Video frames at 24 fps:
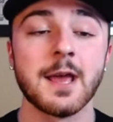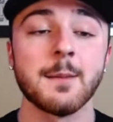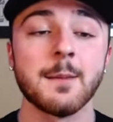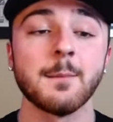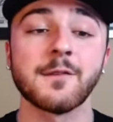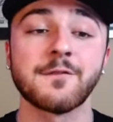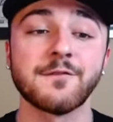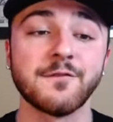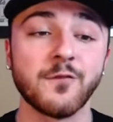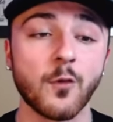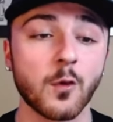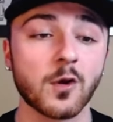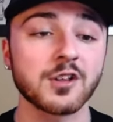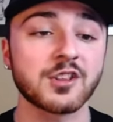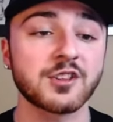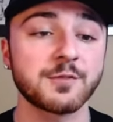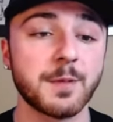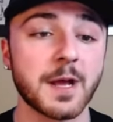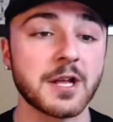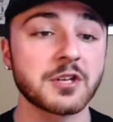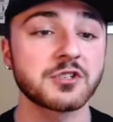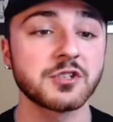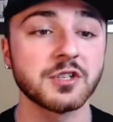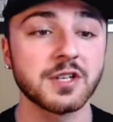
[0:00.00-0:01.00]
But four
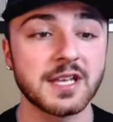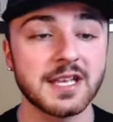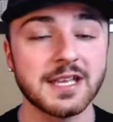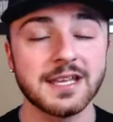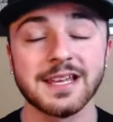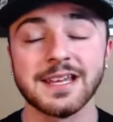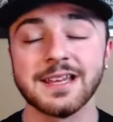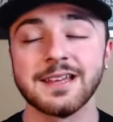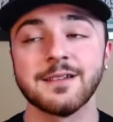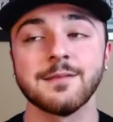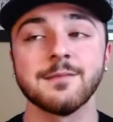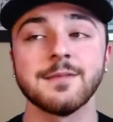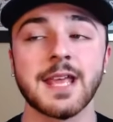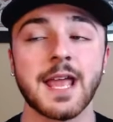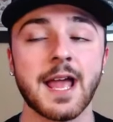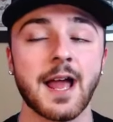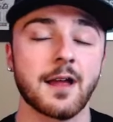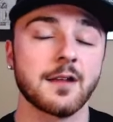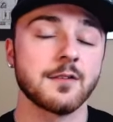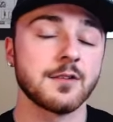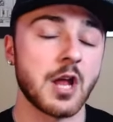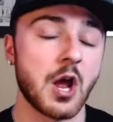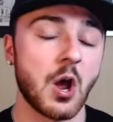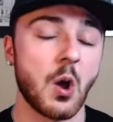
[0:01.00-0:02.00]
especially, yeah,
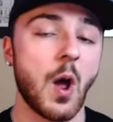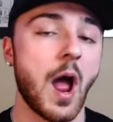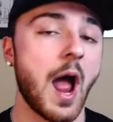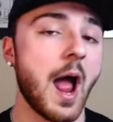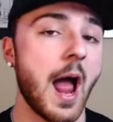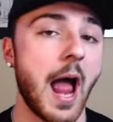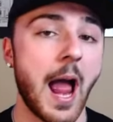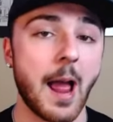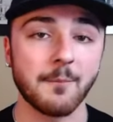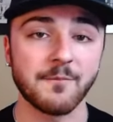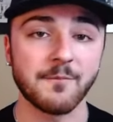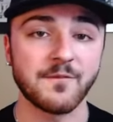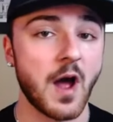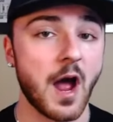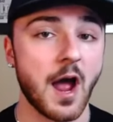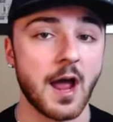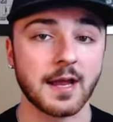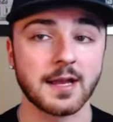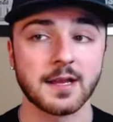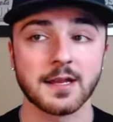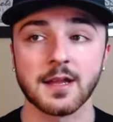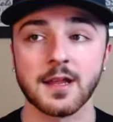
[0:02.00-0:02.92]
no, I'm fine.